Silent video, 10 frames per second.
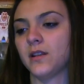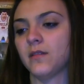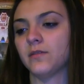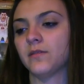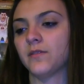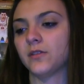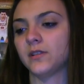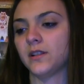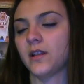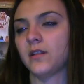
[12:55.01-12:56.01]
that was the first
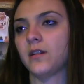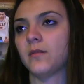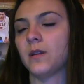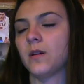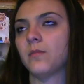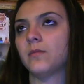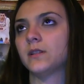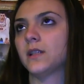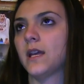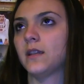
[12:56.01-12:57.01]
thing that teared me up,
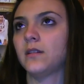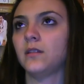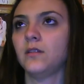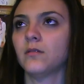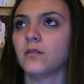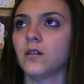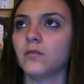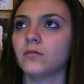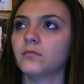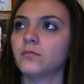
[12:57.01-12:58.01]
was like, you don't
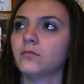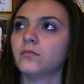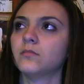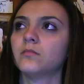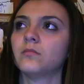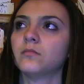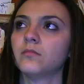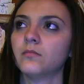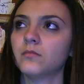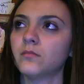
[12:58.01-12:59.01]
know,
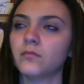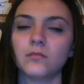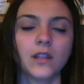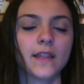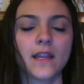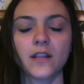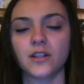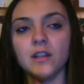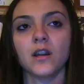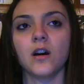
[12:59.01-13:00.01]
let that
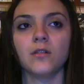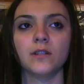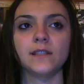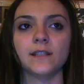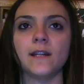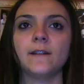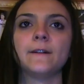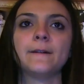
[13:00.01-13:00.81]
shit go, he said.